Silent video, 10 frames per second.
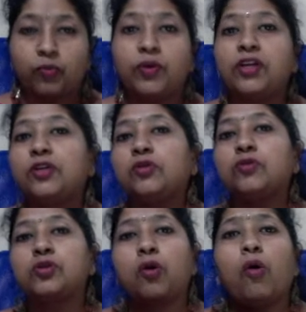
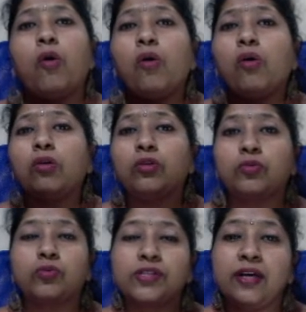videos, all
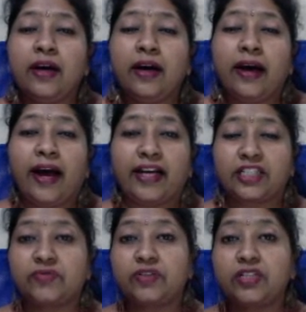those
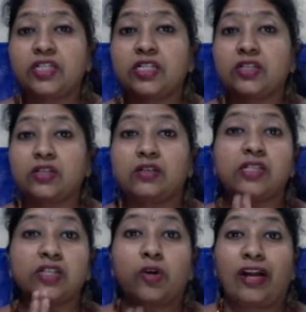activities is
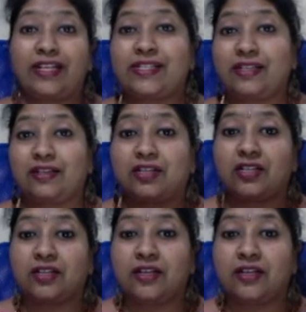your asset.